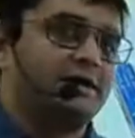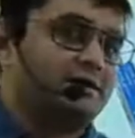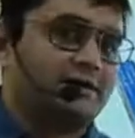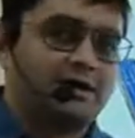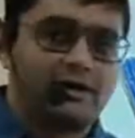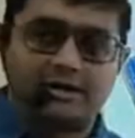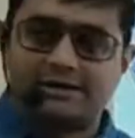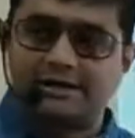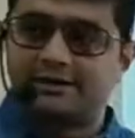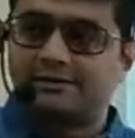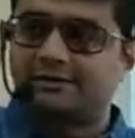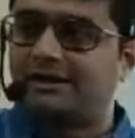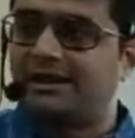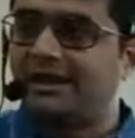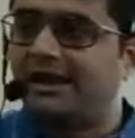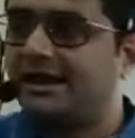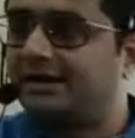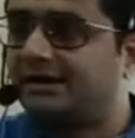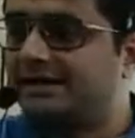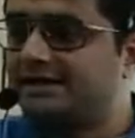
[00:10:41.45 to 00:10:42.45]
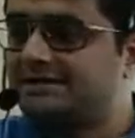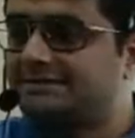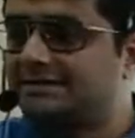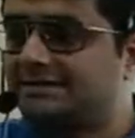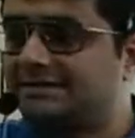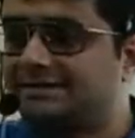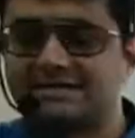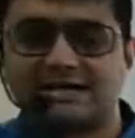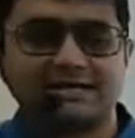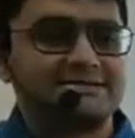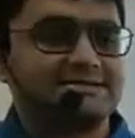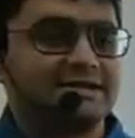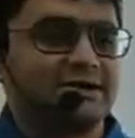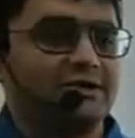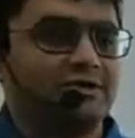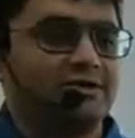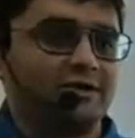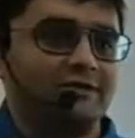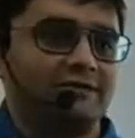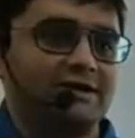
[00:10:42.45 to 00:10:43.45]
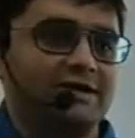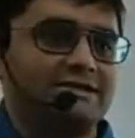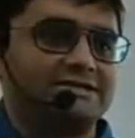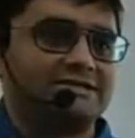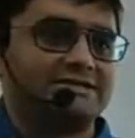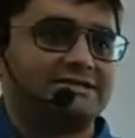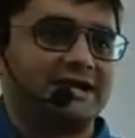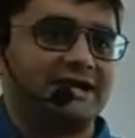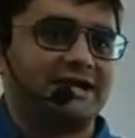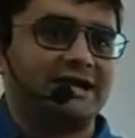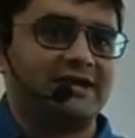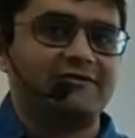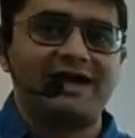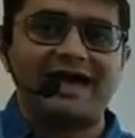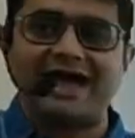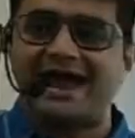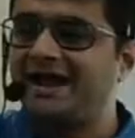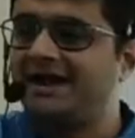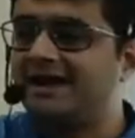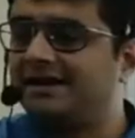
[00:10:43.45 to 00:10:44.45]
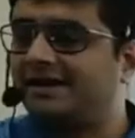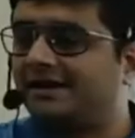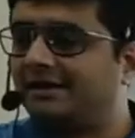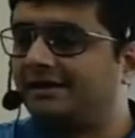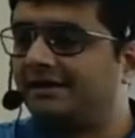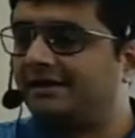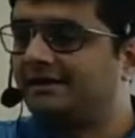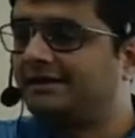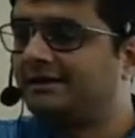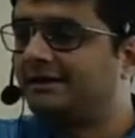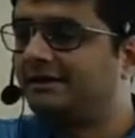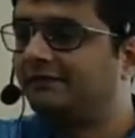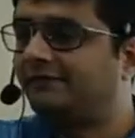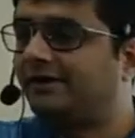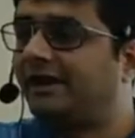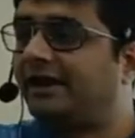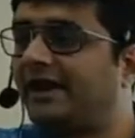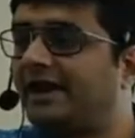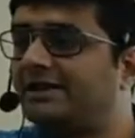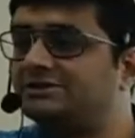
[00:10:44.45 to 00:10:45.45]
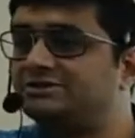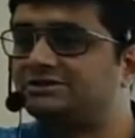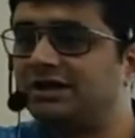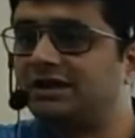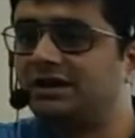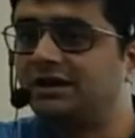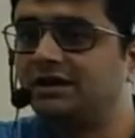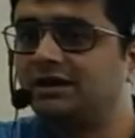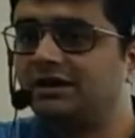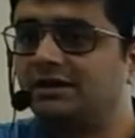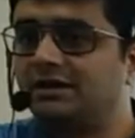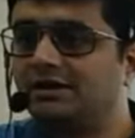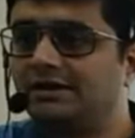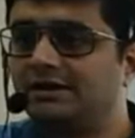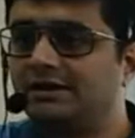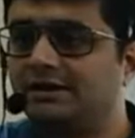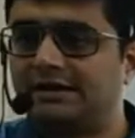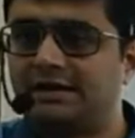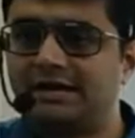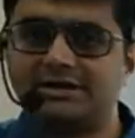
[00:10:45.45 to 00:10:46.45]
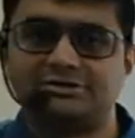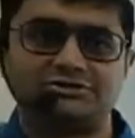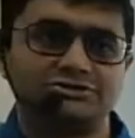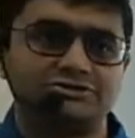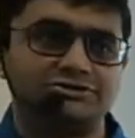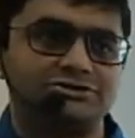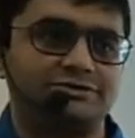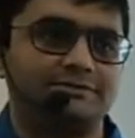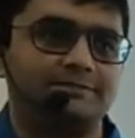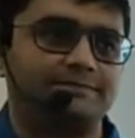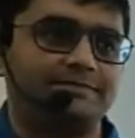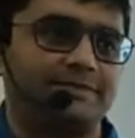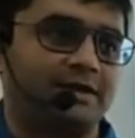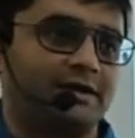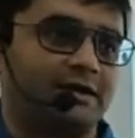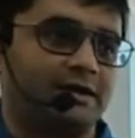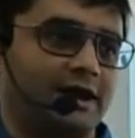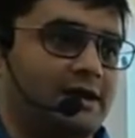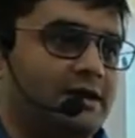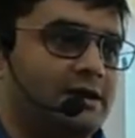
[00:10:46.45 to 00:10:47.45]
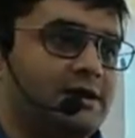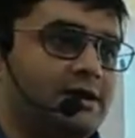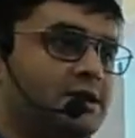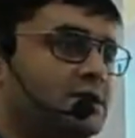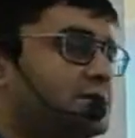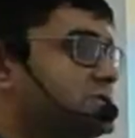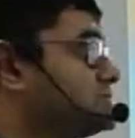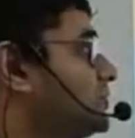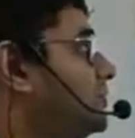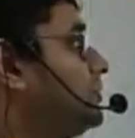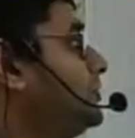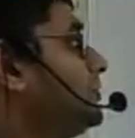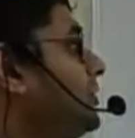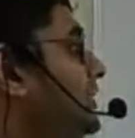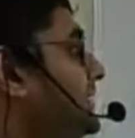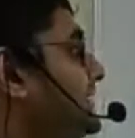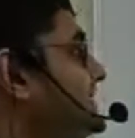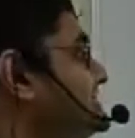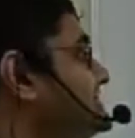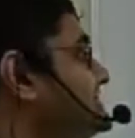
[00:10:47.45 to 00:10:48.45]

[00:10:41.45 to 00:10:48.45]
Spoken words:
under three headings, that is executive, legislative, and financial relationship. Right? So what is